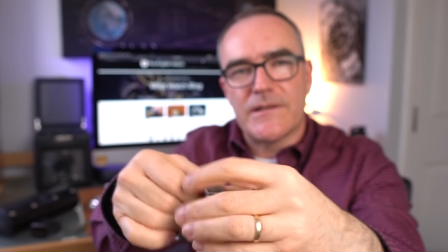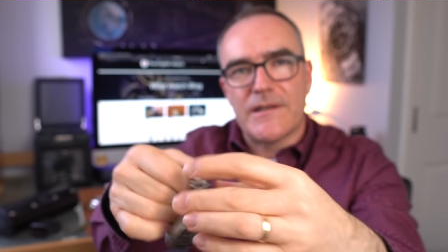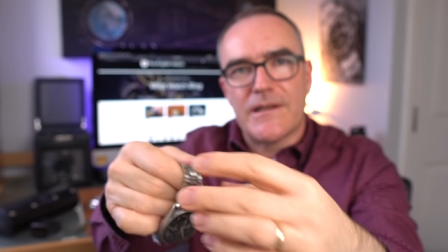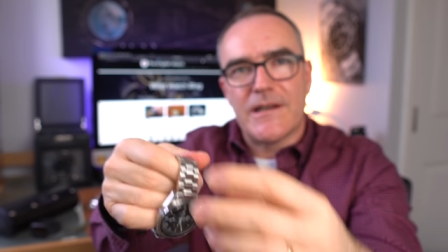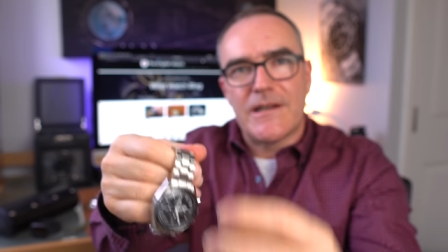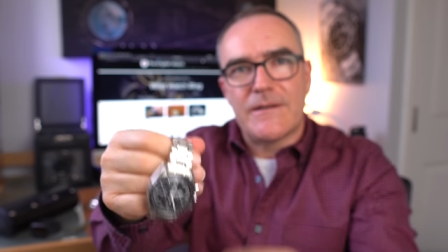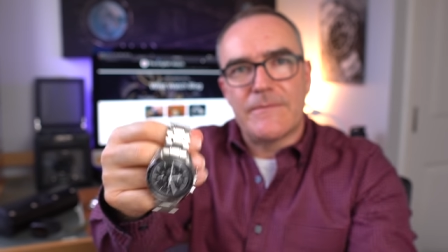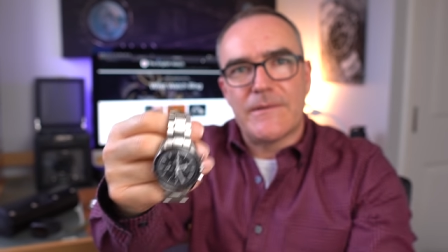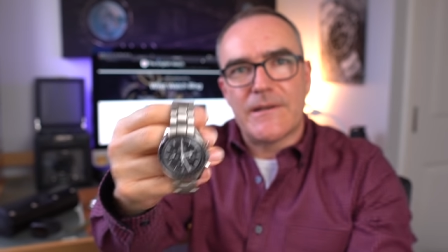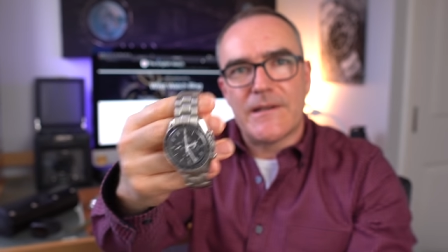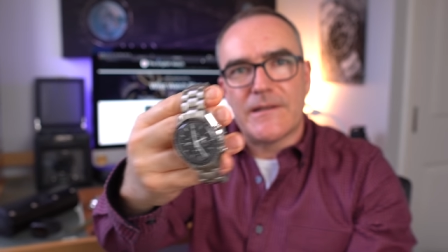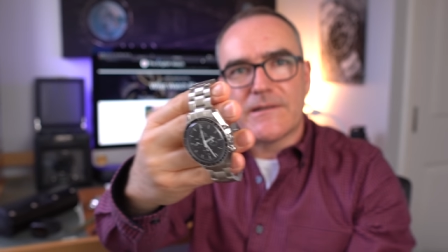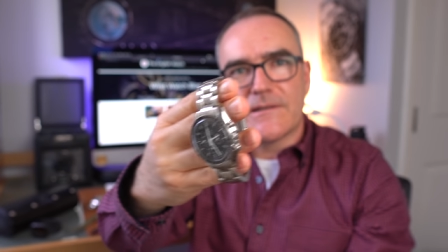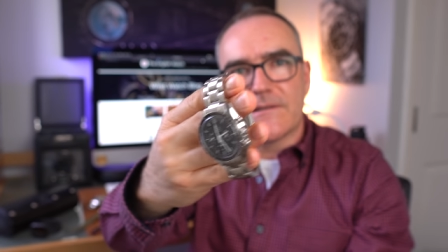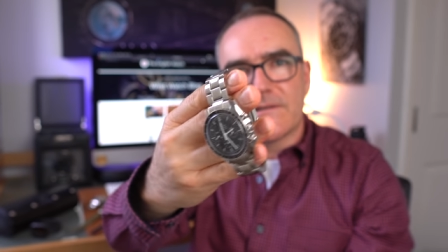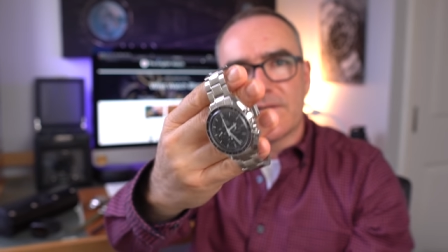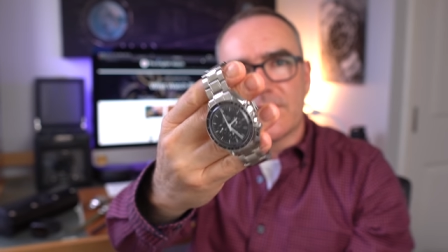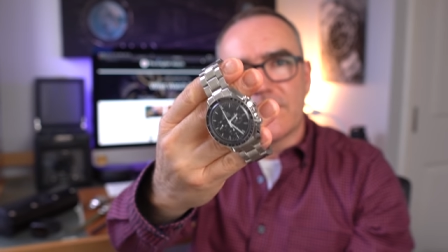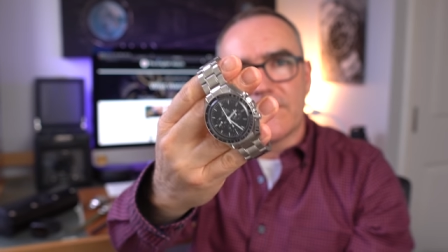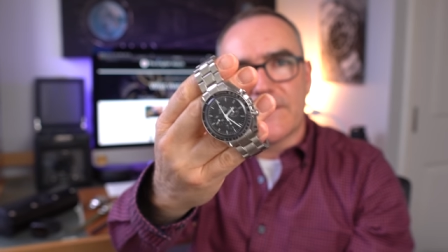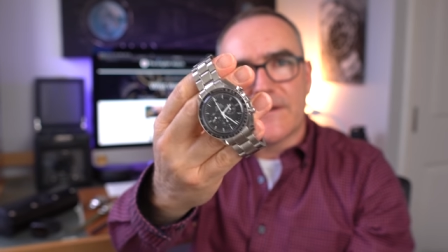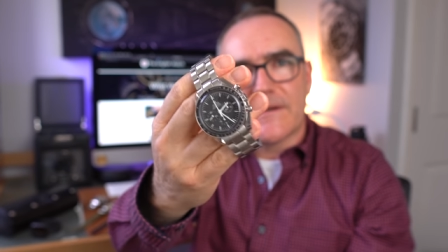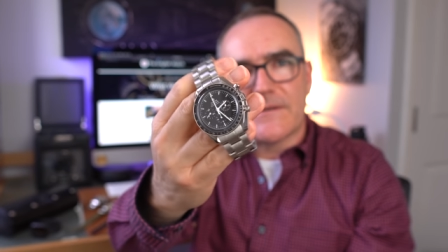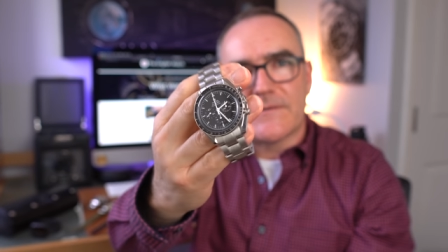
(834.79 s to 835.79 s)
came in in the
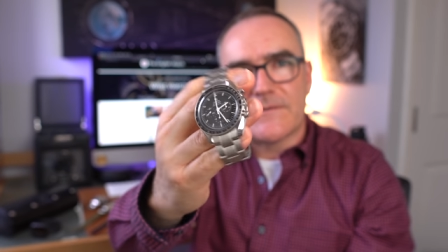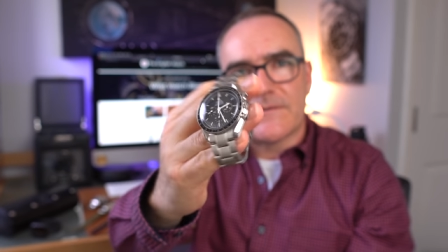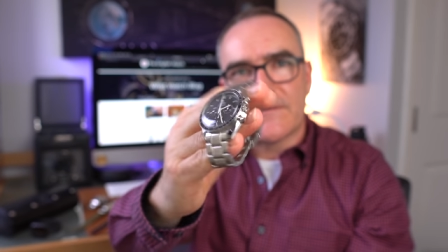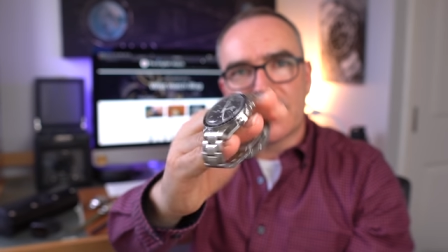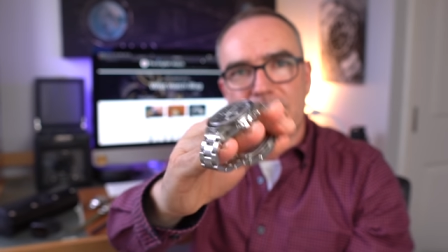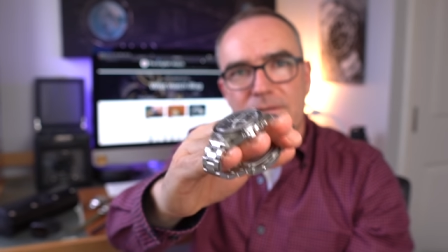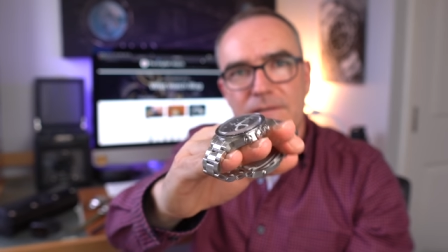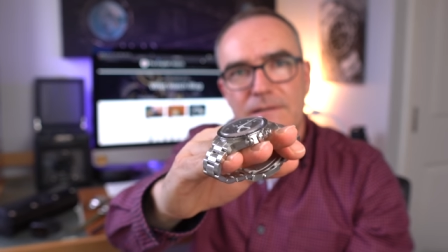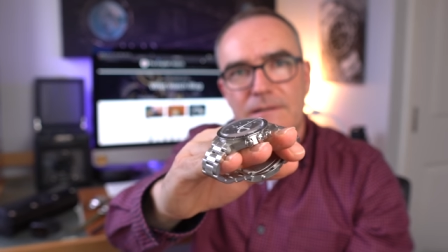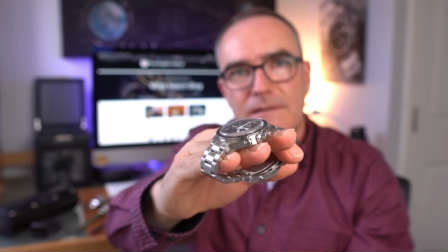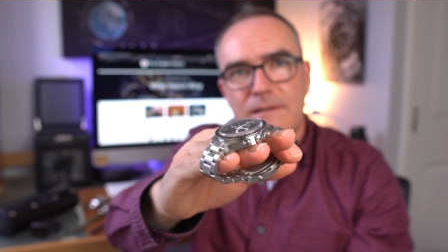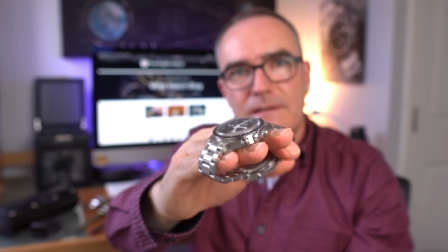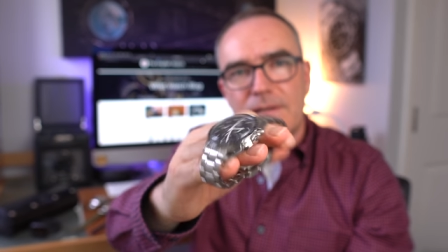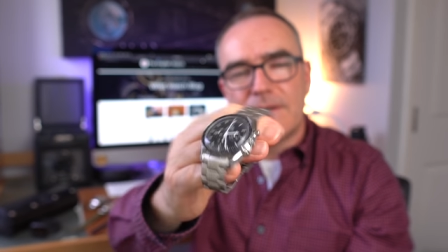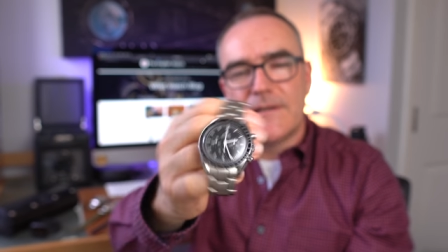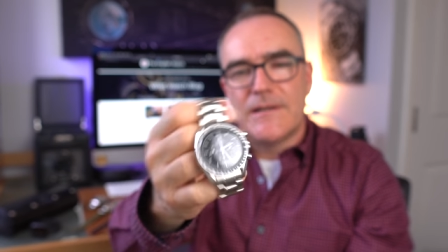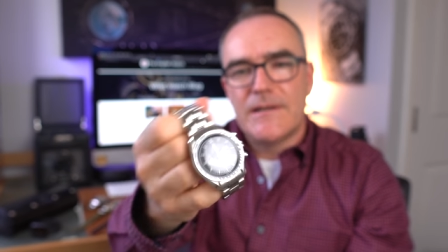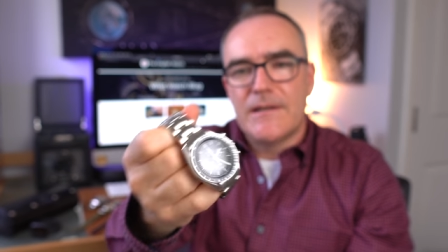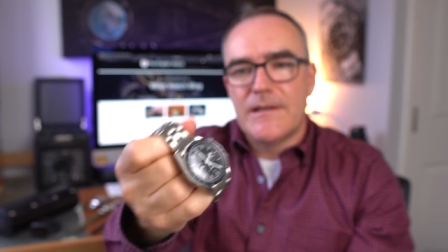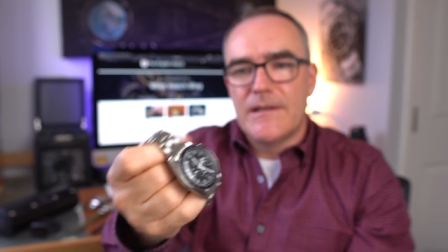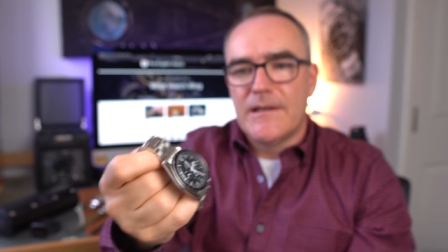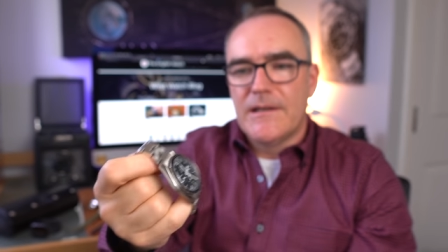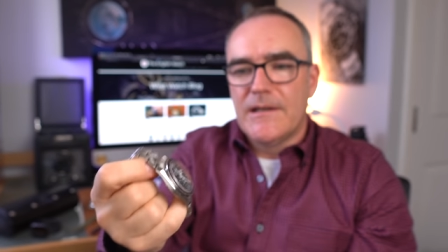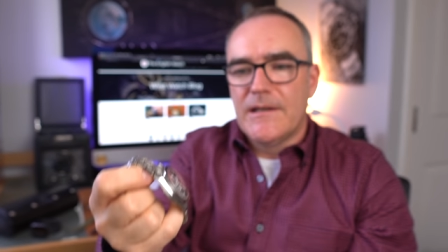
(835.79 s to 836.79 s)
2000s.
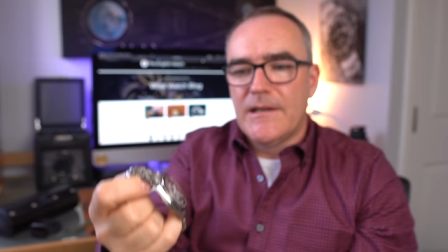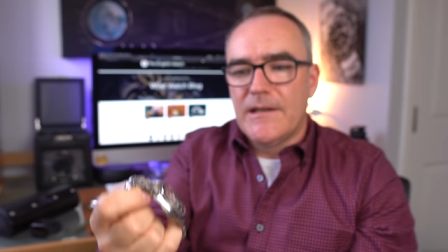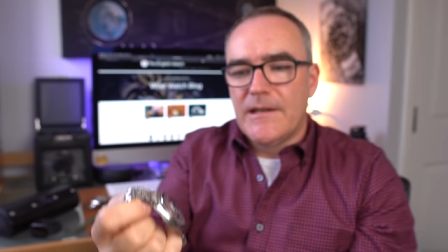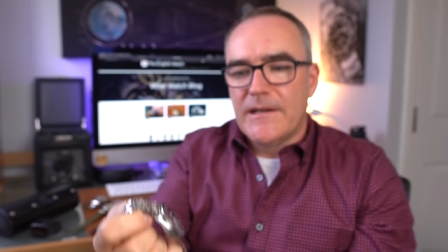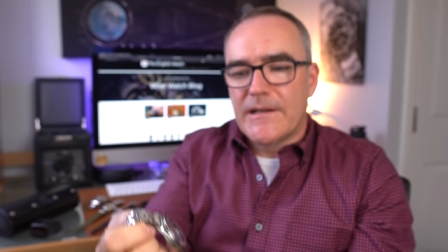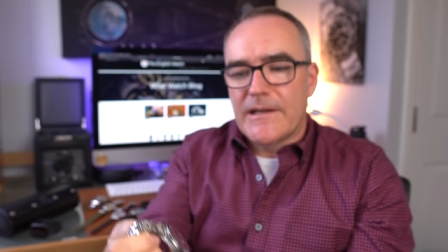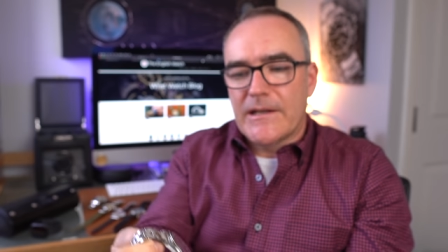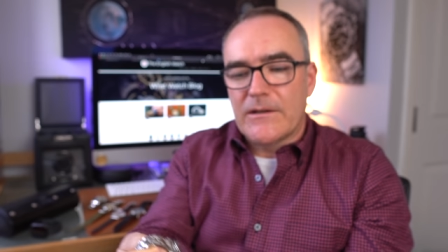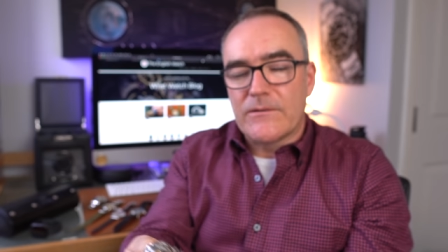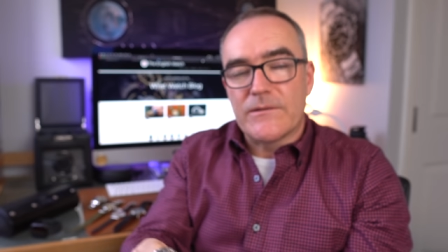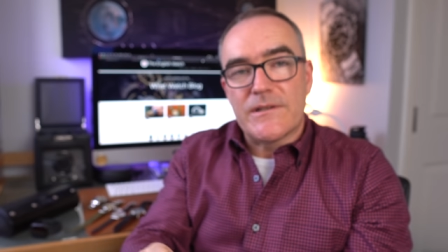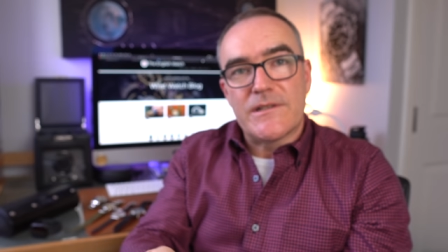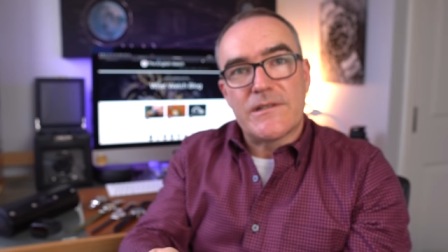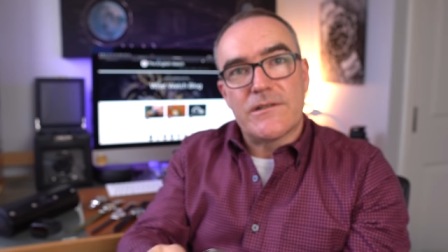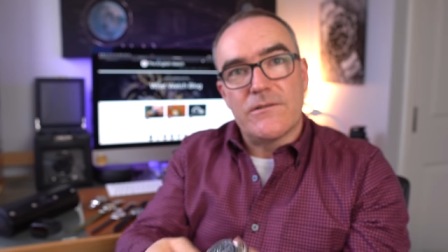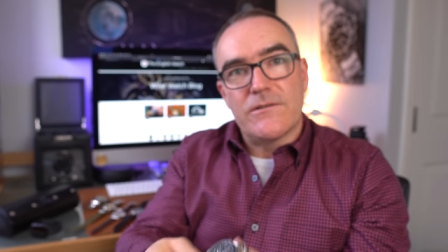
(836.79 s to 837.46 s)
Now it's